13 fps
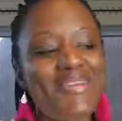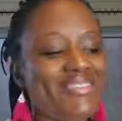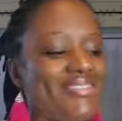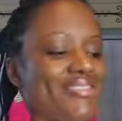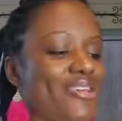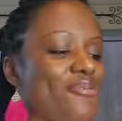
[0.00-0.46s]

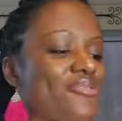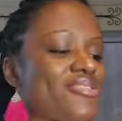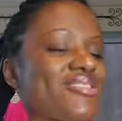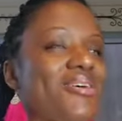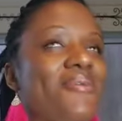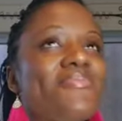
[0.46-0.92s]
message. There
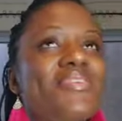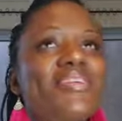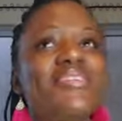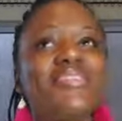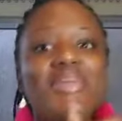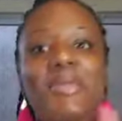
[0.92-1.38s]
was
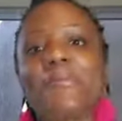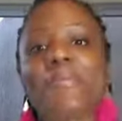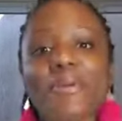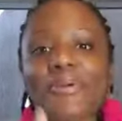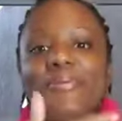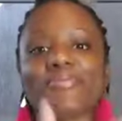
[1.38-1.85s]
something
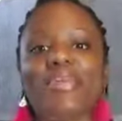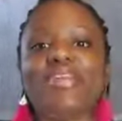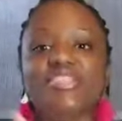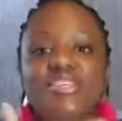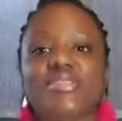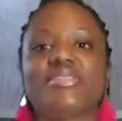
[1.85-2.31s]
deeper
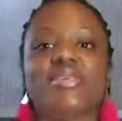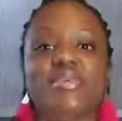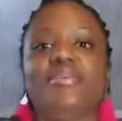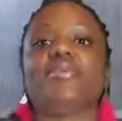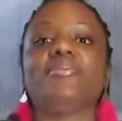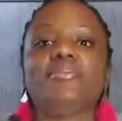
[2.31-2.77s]
than just
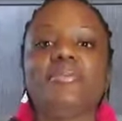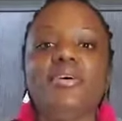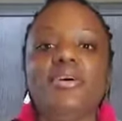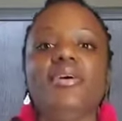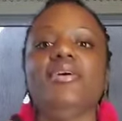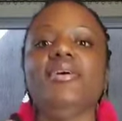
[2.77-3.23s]
him
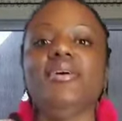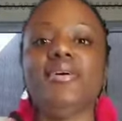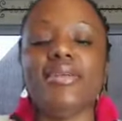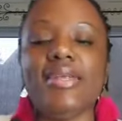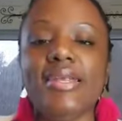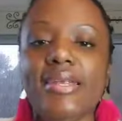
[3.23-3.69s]

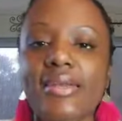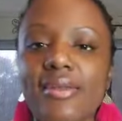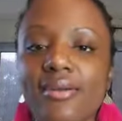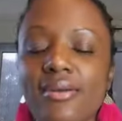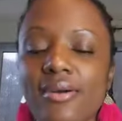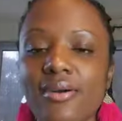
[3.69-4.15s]

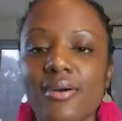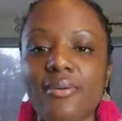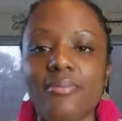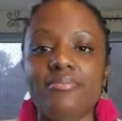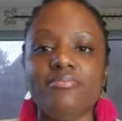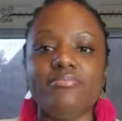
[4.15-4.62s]

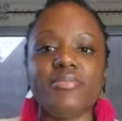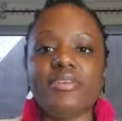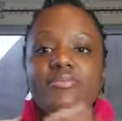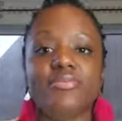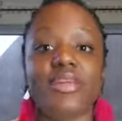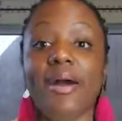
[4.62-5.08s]
uh,
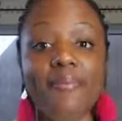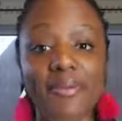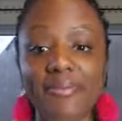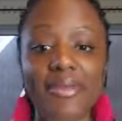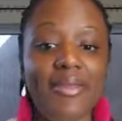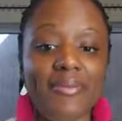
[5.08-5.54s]

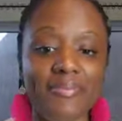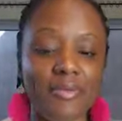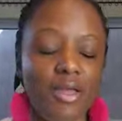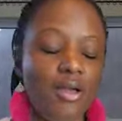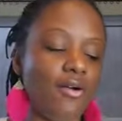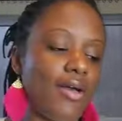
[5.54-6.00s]
dumping me
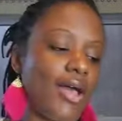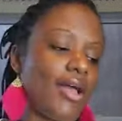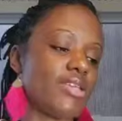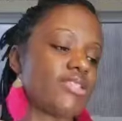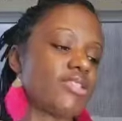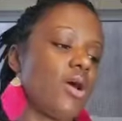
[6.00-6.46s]

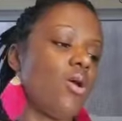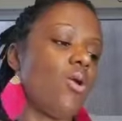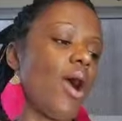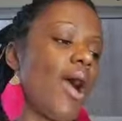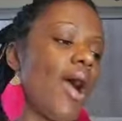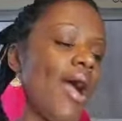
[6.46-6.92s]
Okay,
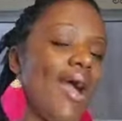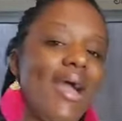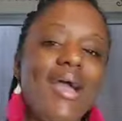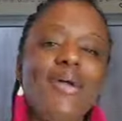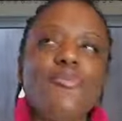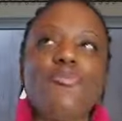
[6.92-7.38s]
so
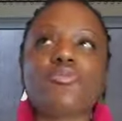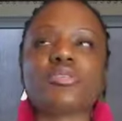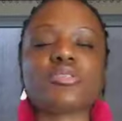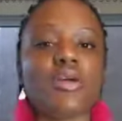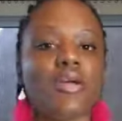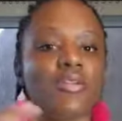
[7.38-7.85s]
I
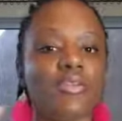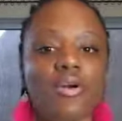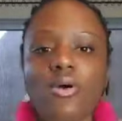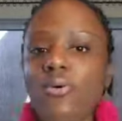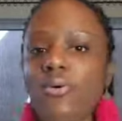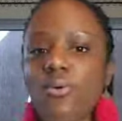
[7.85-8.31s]
started
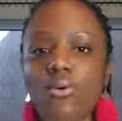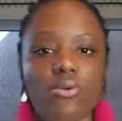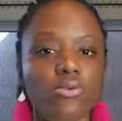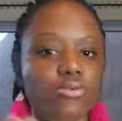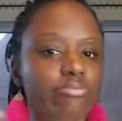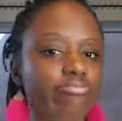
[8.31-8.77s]
a
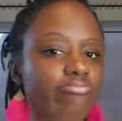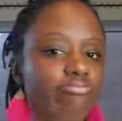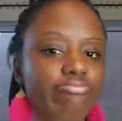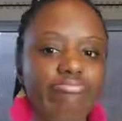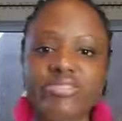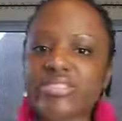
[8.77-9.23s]
whole
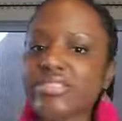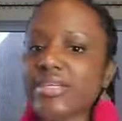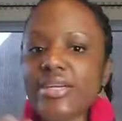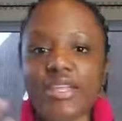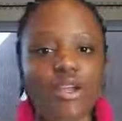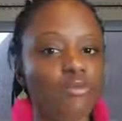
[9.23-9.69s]

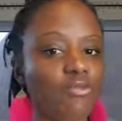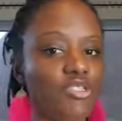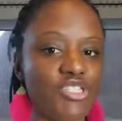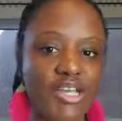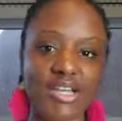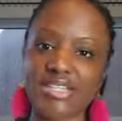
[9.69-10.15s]
study on
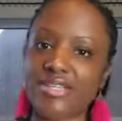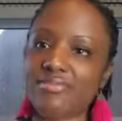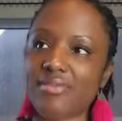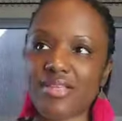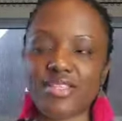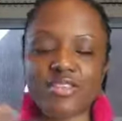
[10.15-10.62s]

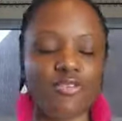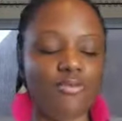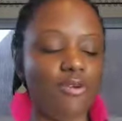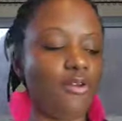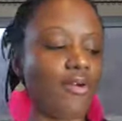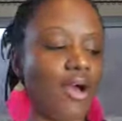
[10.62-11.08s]
rejection, my
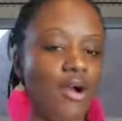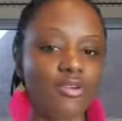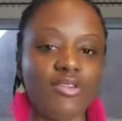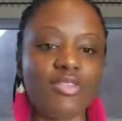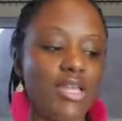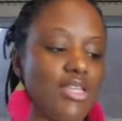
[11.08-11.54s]
self worth,
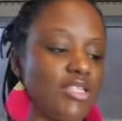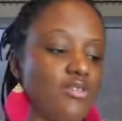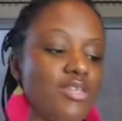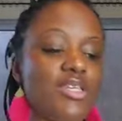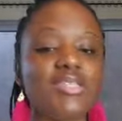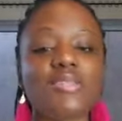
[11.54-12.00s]
all the things.
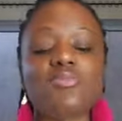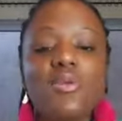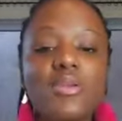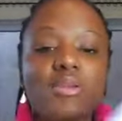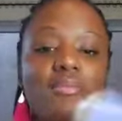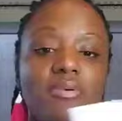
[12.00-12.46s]
So this is
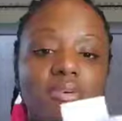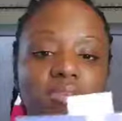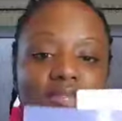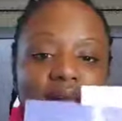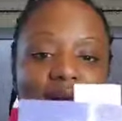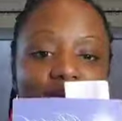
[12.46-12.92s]
one of the
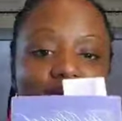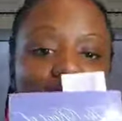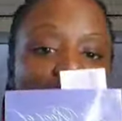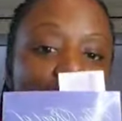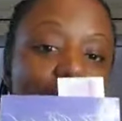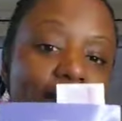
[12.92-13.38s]
books that I'm
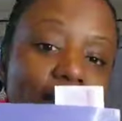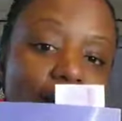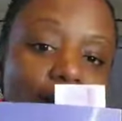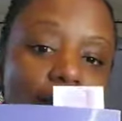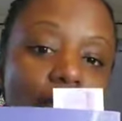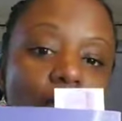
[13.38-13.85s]
reading
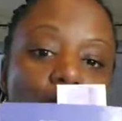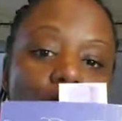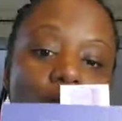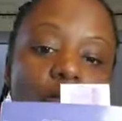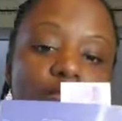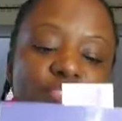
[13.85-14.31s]
now
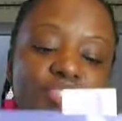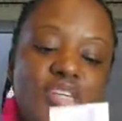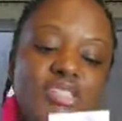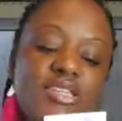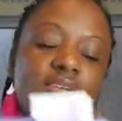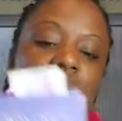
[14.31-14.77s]
on
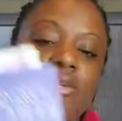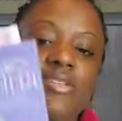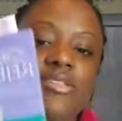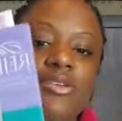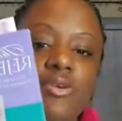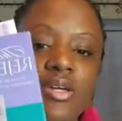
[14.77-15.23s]
rejection, y'all.
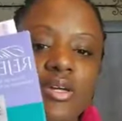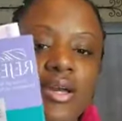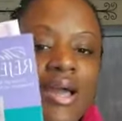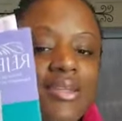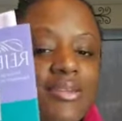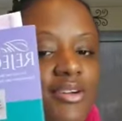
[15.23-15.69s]
It's so
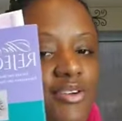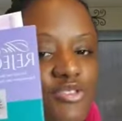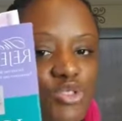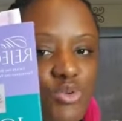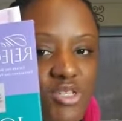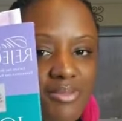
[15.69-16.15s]
good. I
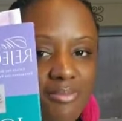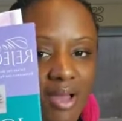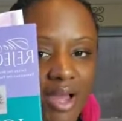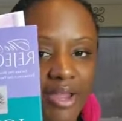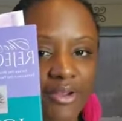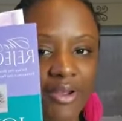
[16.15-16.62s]
love Joyce
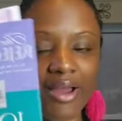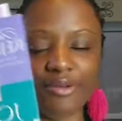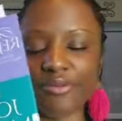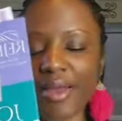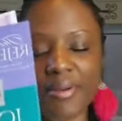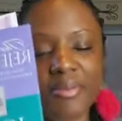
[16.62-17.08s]
Meyer. I
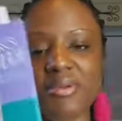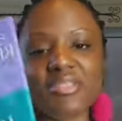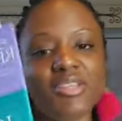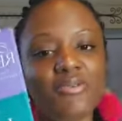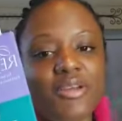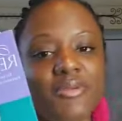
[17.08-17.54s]
don't know how many
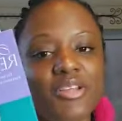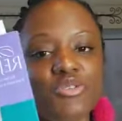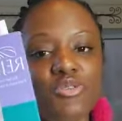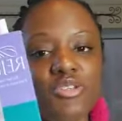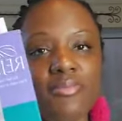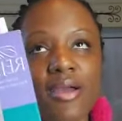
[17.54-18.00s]
books I read about
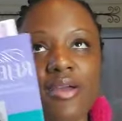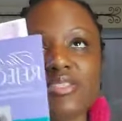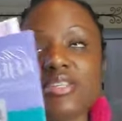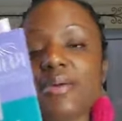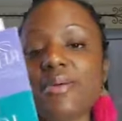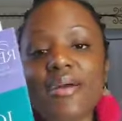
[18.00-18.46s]
Joyce Meyer.
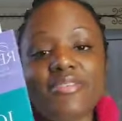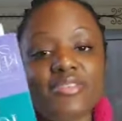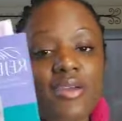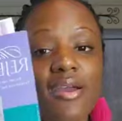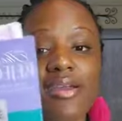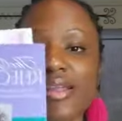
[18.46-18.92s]
Some I have
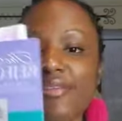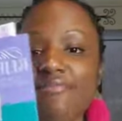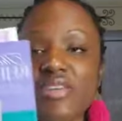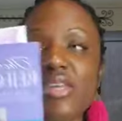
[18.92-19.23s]
started, and